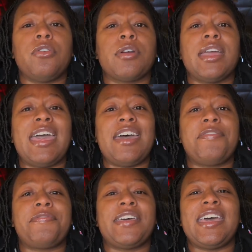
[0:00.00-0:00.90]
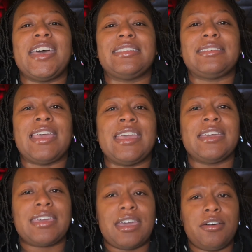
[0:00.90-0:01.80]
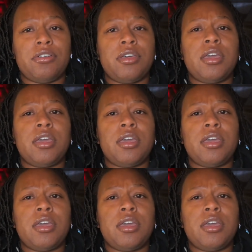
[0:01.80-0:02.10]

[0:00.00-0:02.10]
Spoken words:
or FSA account,